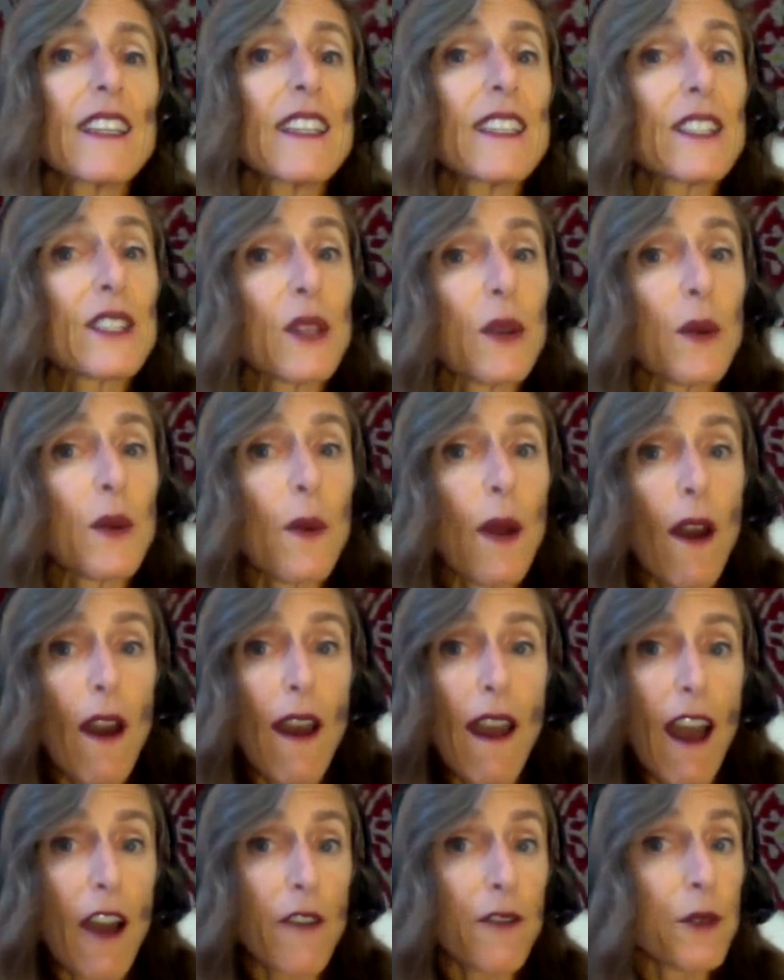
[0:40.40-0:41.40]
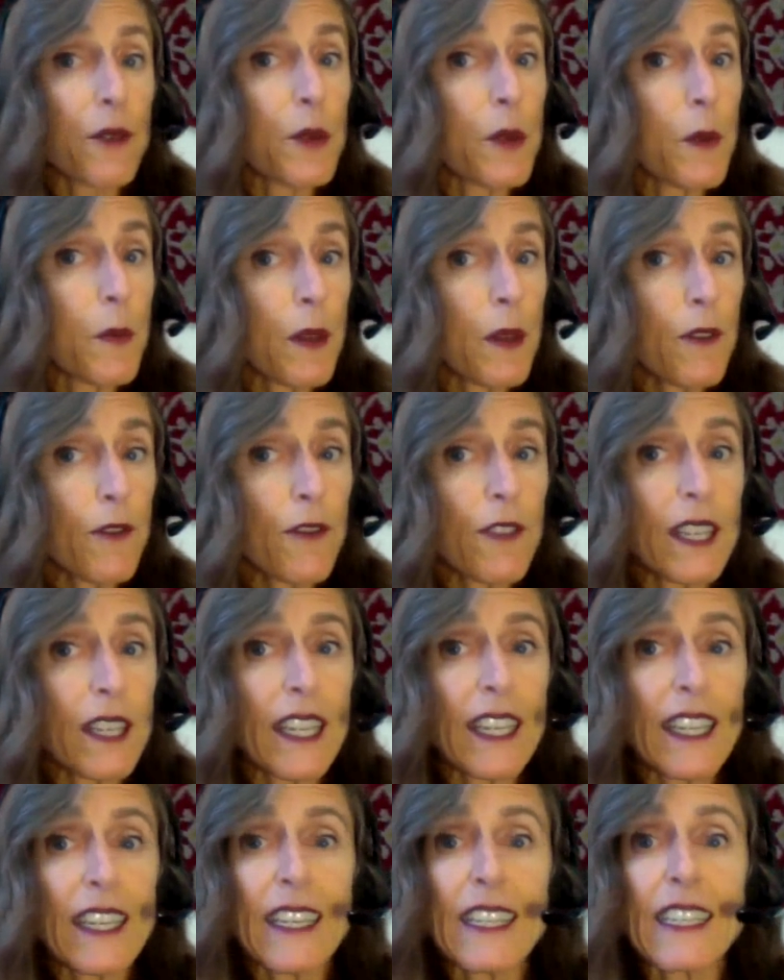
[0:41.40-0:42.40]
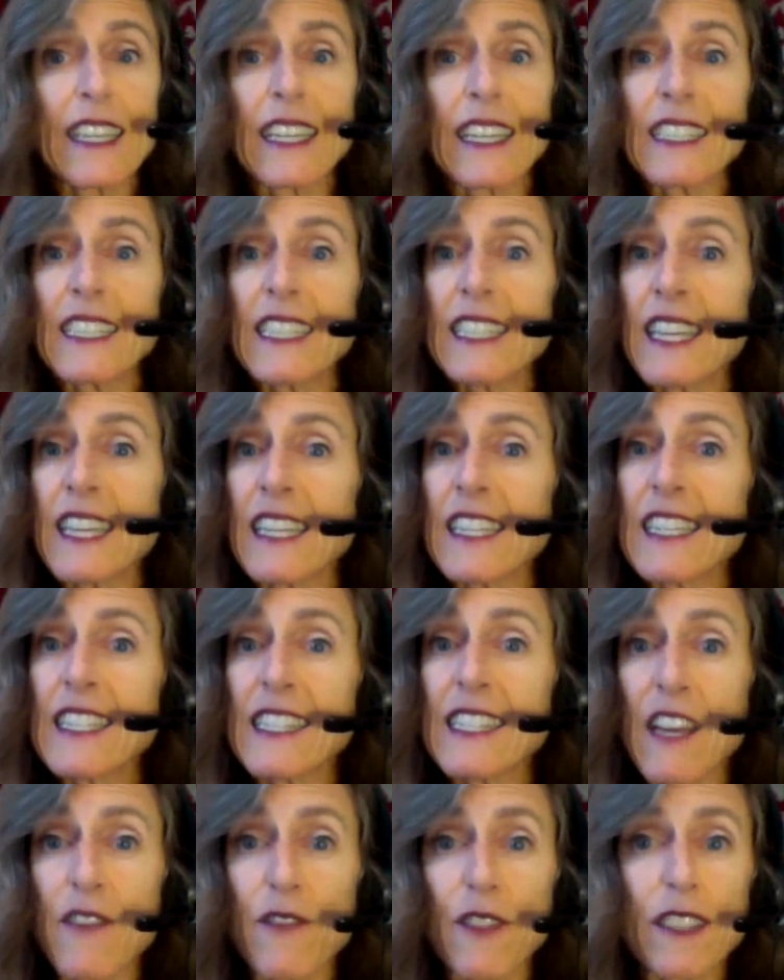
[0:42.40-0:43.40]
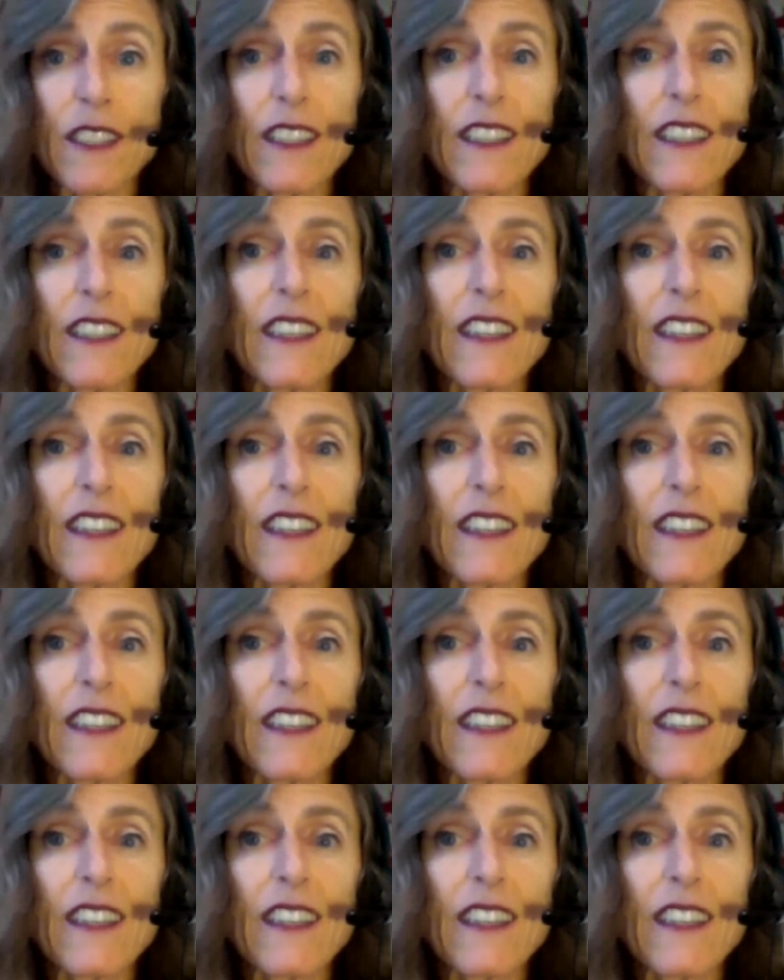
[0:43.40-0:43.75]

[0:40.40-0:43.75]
So after an epiphany in 1997,